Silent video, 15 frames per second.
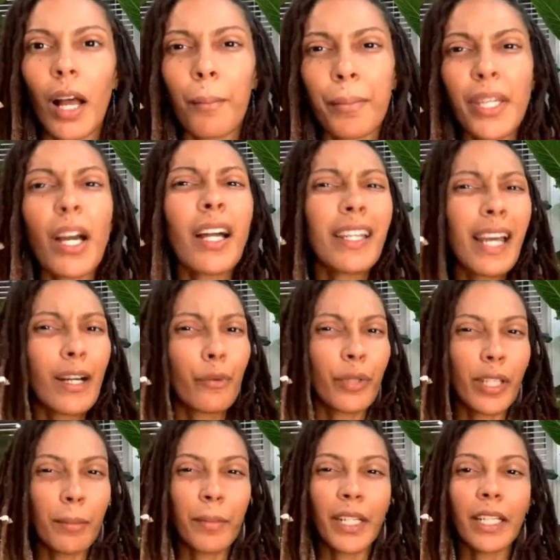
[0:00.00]
beyond
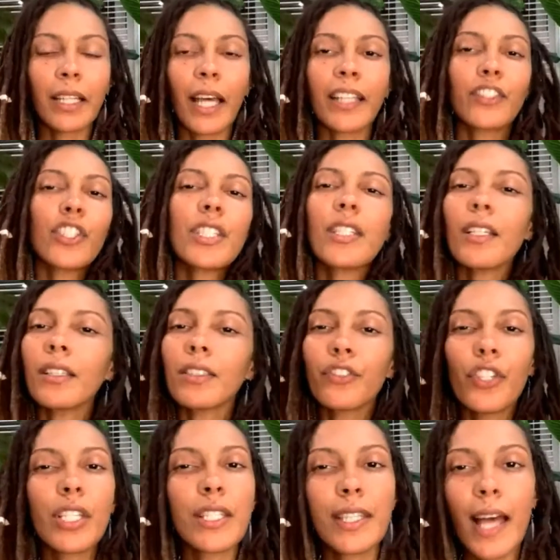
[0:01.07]
equanimity, like just
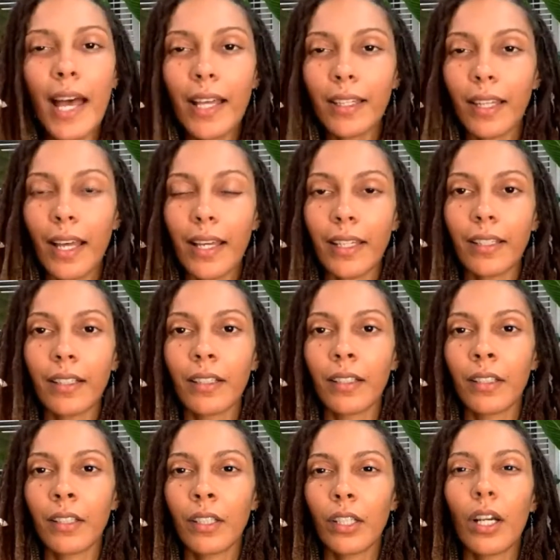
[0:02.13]
that like
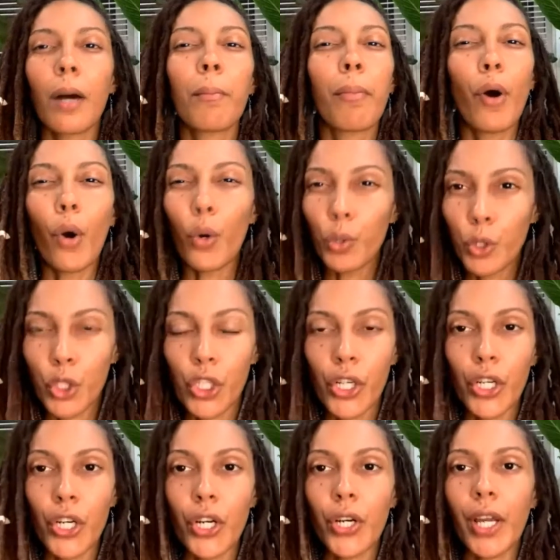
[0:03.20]

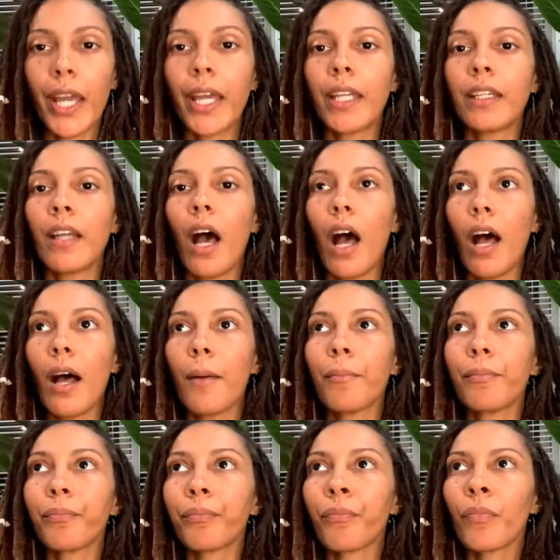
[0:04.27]
composure and
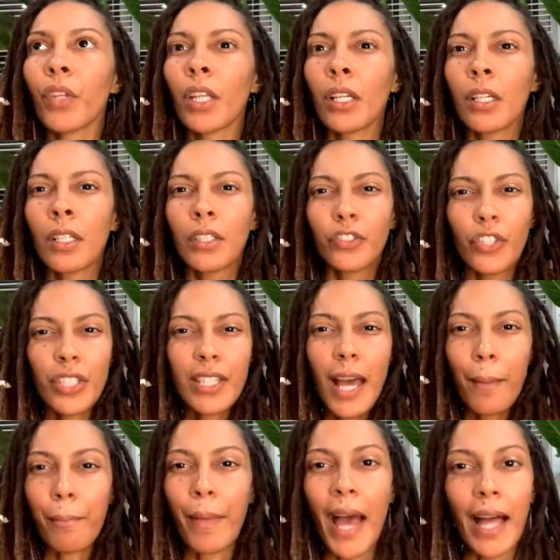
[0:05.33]
just
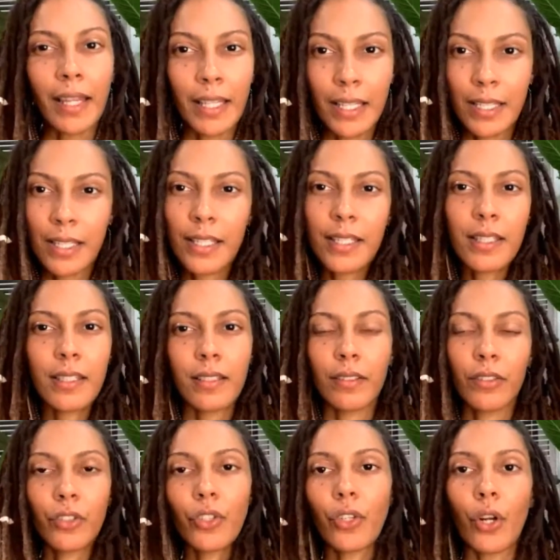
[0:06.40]
that balanced,
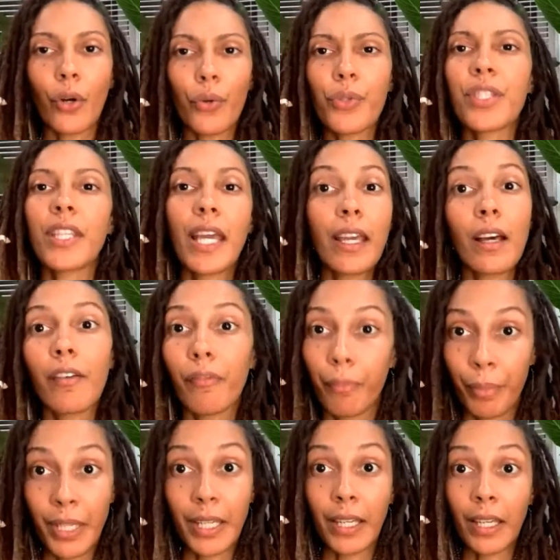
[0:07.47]
state of
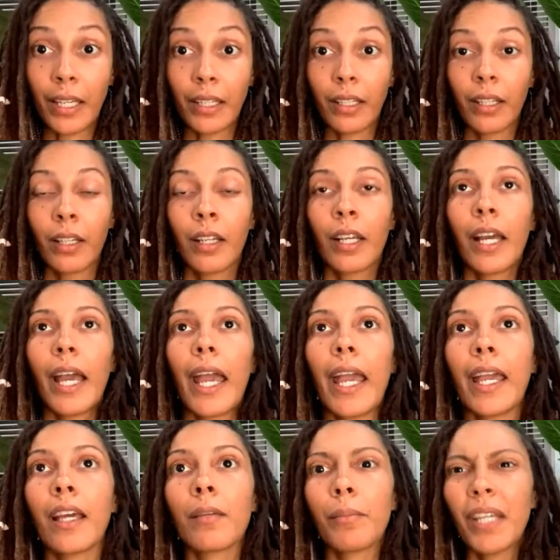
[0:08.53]
being,
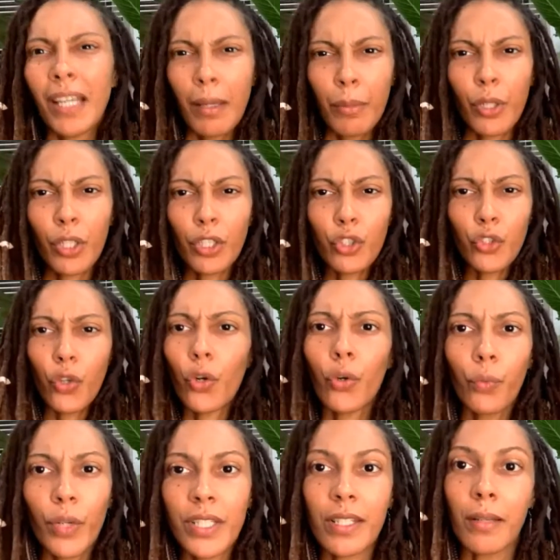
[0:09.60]
and being able to
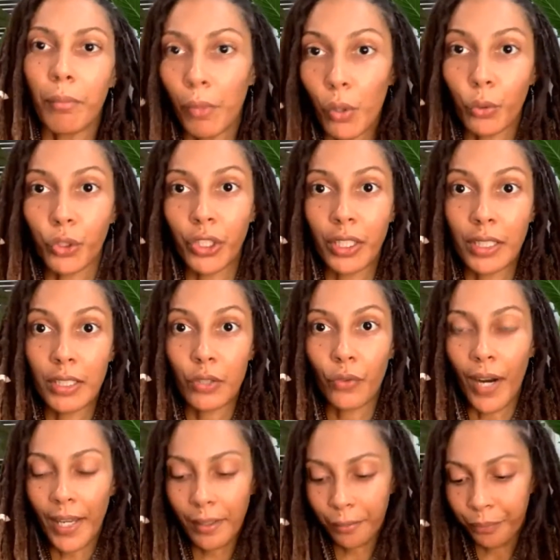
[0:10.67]
control one's emotions,
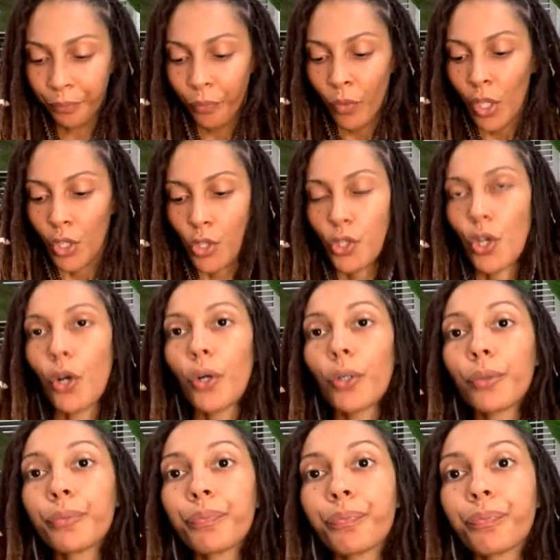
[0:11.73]
right?
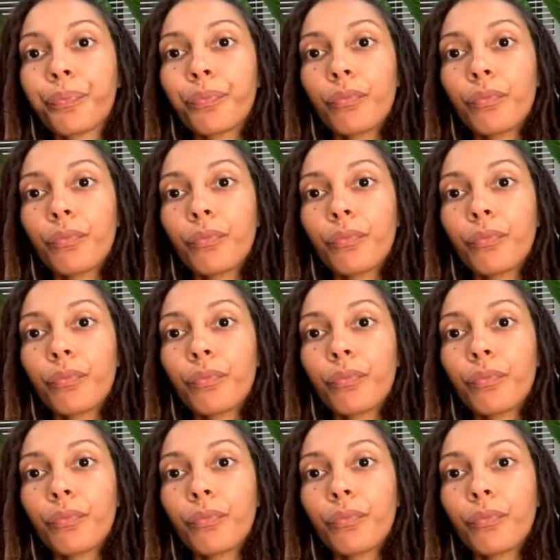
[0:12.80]
So